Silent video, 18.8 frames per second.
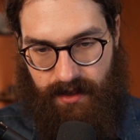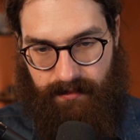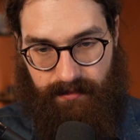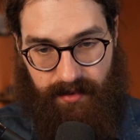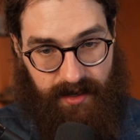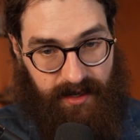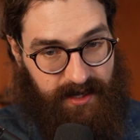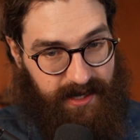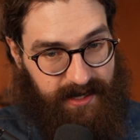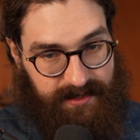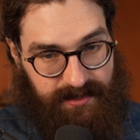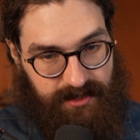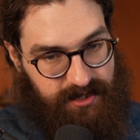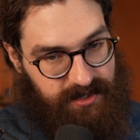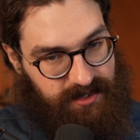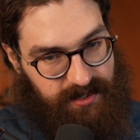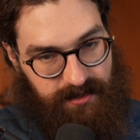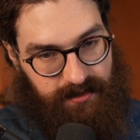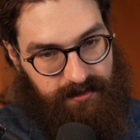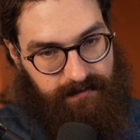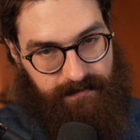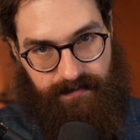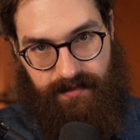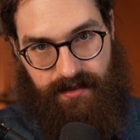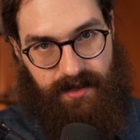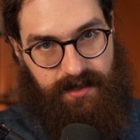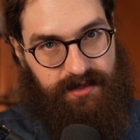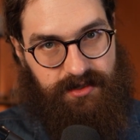But again, still,
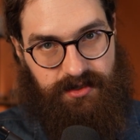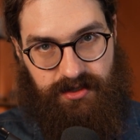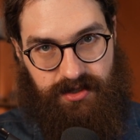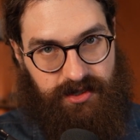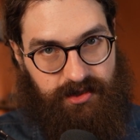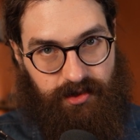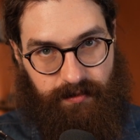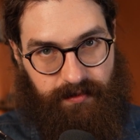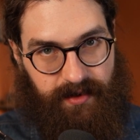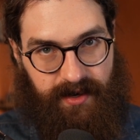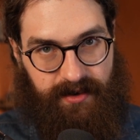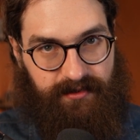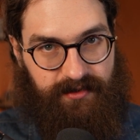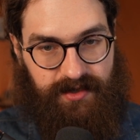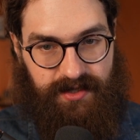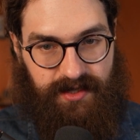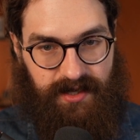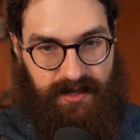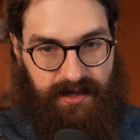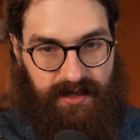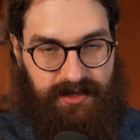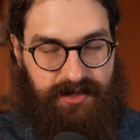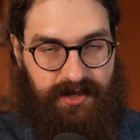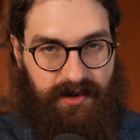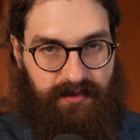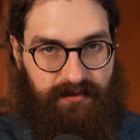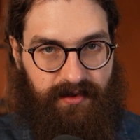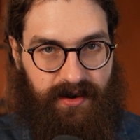it's super interesting that
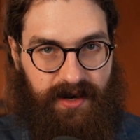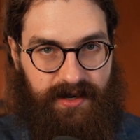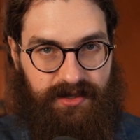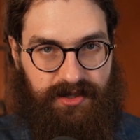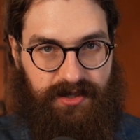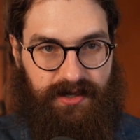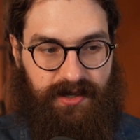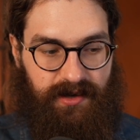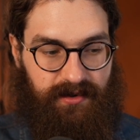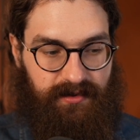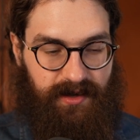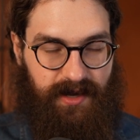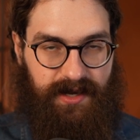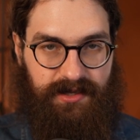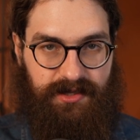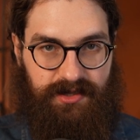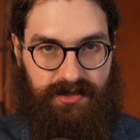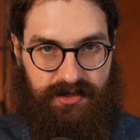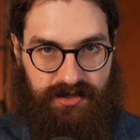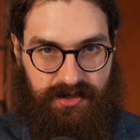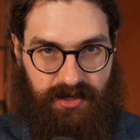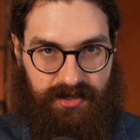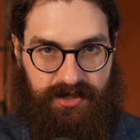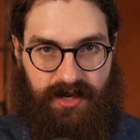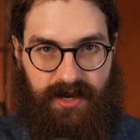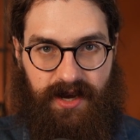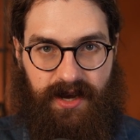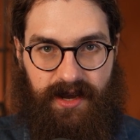software engineer has
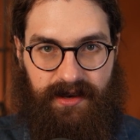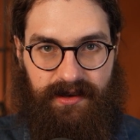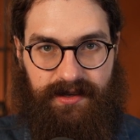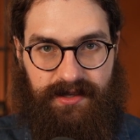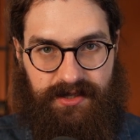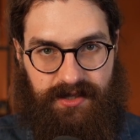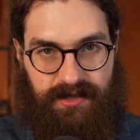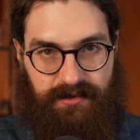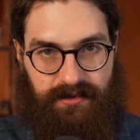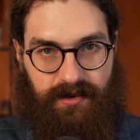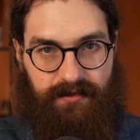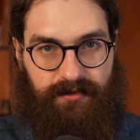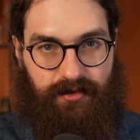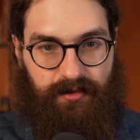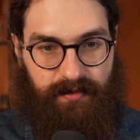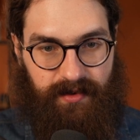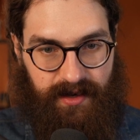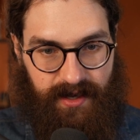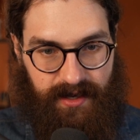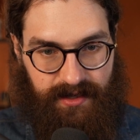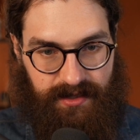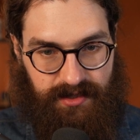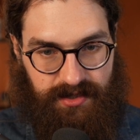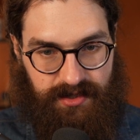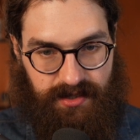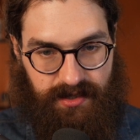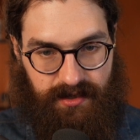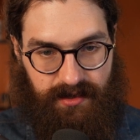such a high listing of
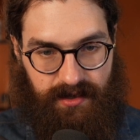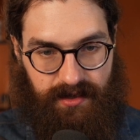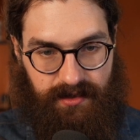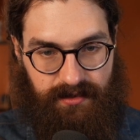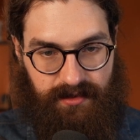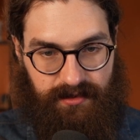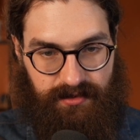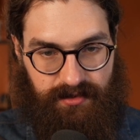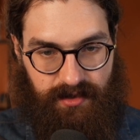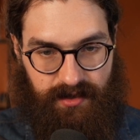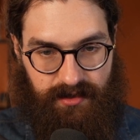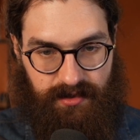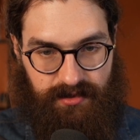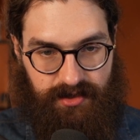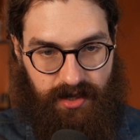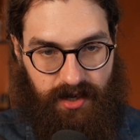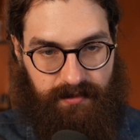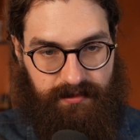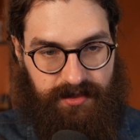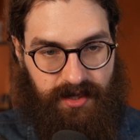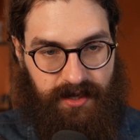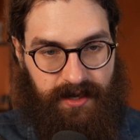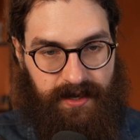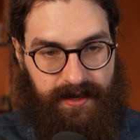Kubernetes in the jobs.